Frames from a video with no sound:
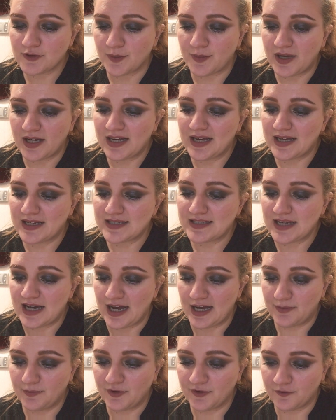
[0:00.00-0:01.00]
women had
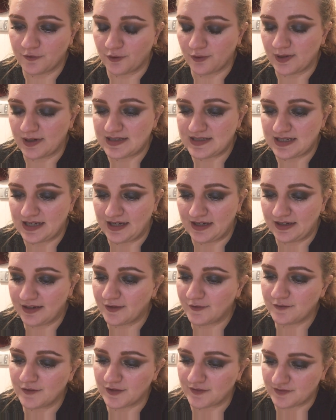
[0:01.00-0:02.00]
died before
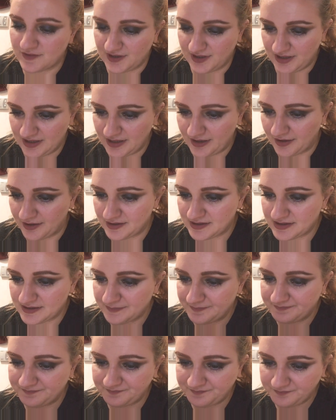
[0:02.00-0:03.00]
attaining 50 years.